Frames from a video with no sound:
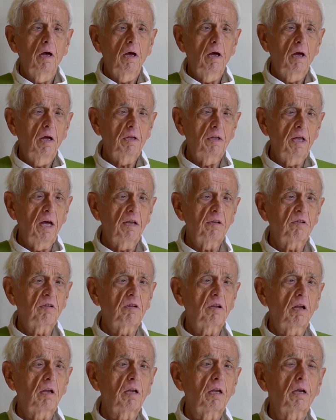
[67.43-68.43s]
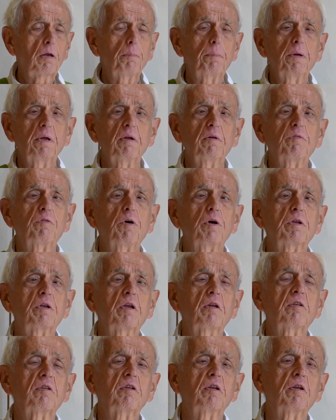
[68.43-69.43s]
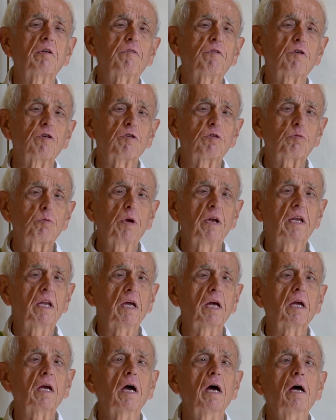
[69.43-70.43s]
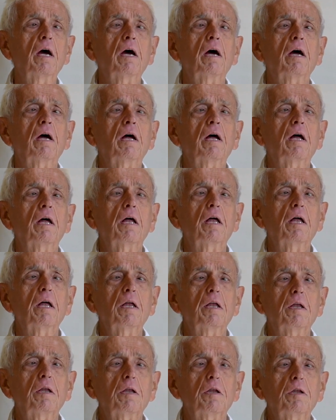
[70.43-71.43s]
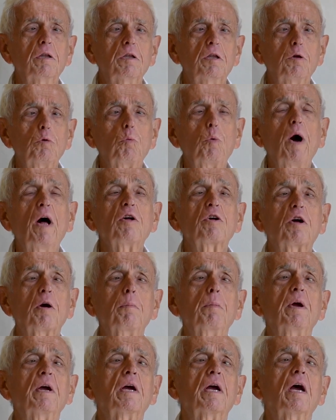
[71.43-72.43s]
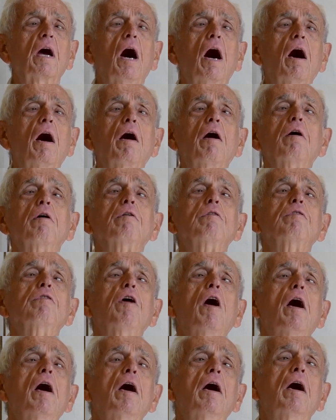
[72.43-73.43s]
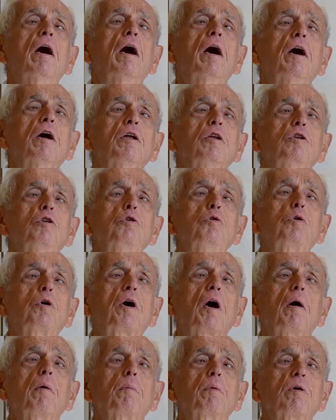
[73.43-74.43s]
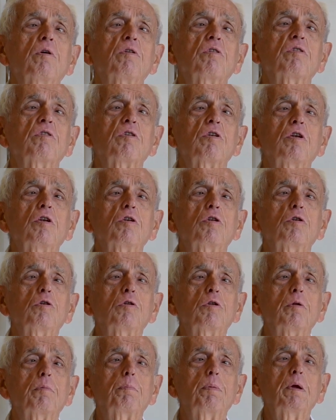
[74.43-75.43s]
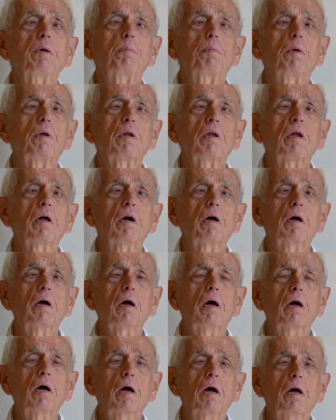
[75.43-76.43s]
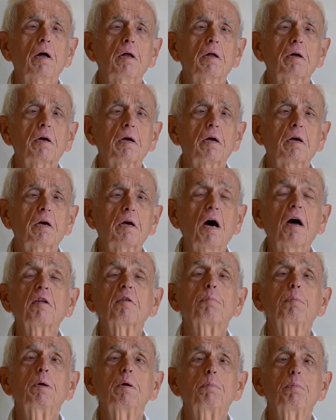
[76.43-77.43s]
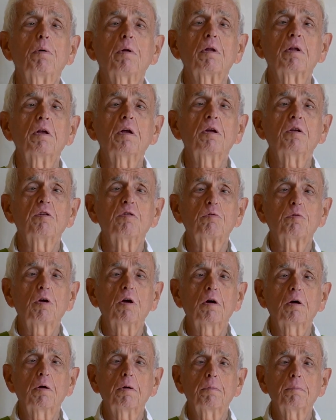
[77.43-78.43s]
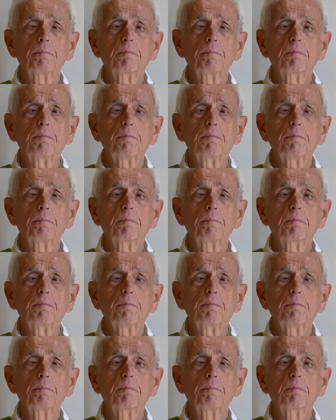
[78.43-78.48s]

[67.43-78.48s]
And that's a little bit of what is in the first reading, the welcoming of newcomers to the people, God's people, Israel.